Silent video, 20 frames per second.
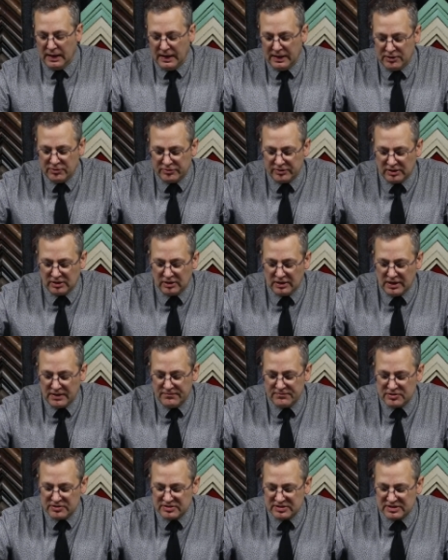I use the glove
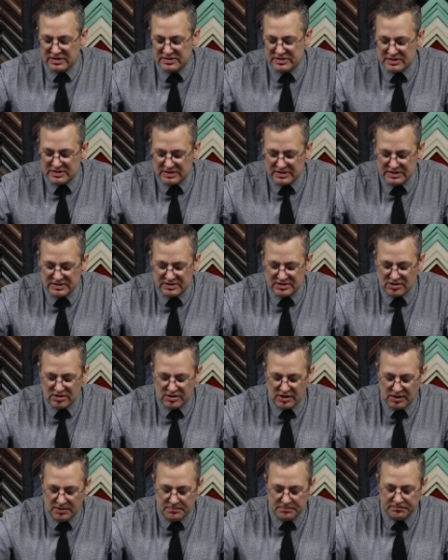just because it's easier
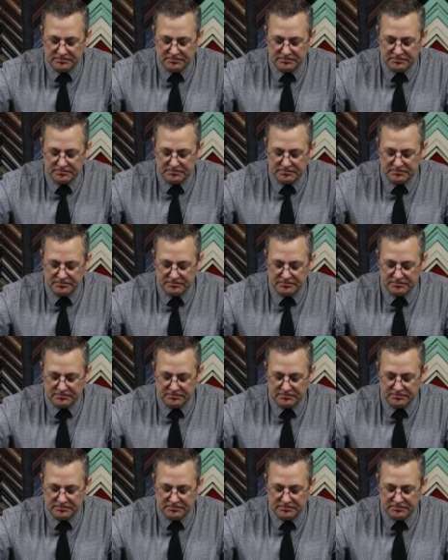to